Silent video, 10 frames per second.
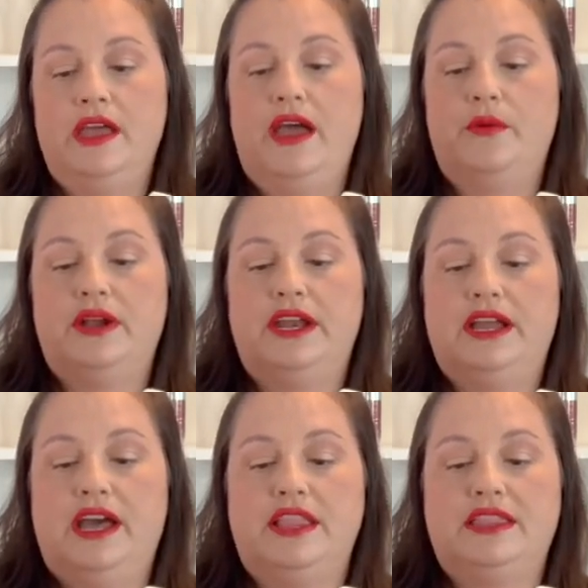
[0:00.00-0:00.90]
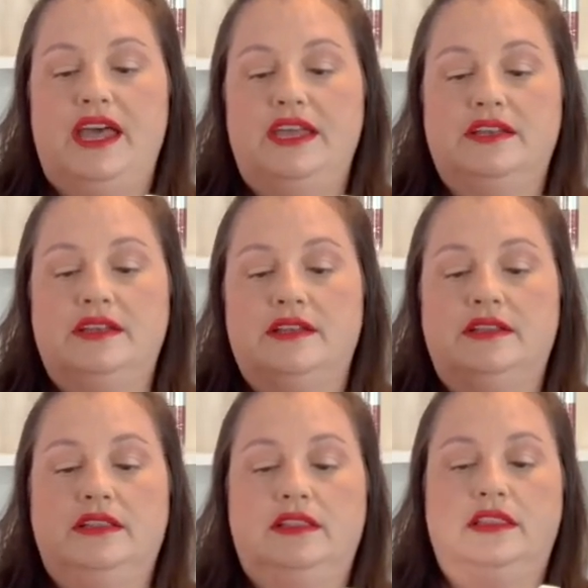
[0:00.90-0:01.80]
and we're gonna cut that
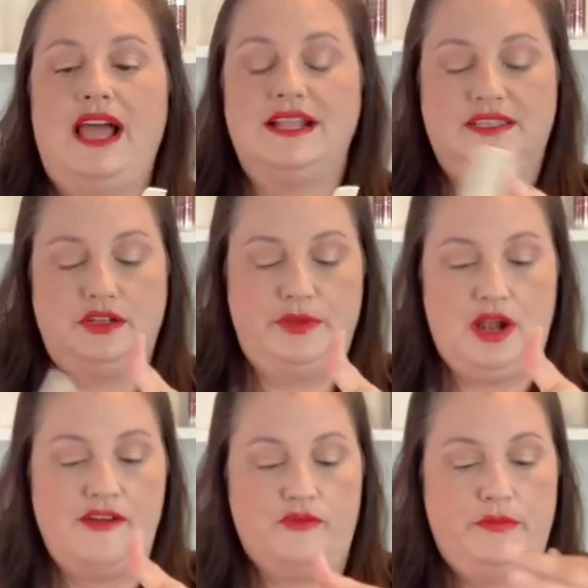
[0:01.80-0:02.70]
last little bit off.